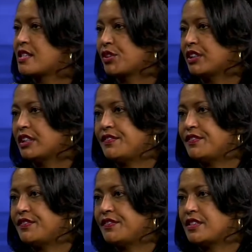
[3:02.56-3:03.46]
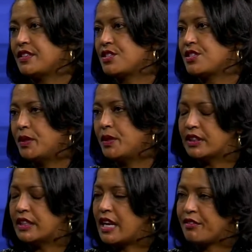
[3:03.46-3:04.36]
relief to people
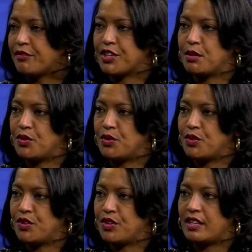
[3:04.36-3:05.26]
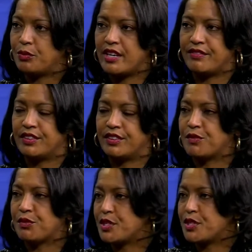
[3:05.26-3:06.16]
in every community. We have lived
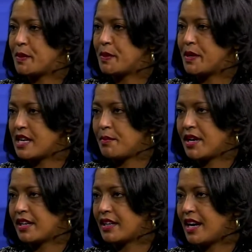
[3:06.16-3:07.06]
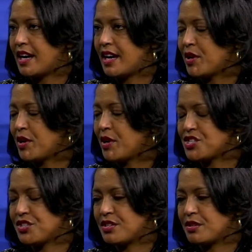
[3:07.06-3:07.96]
through this pandemic. I watched the
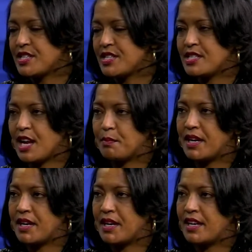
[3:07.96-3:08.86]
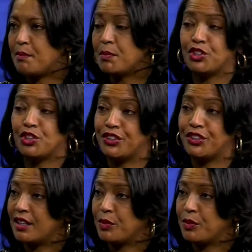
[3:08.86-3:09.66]
beginning of this segment, and people are hurting.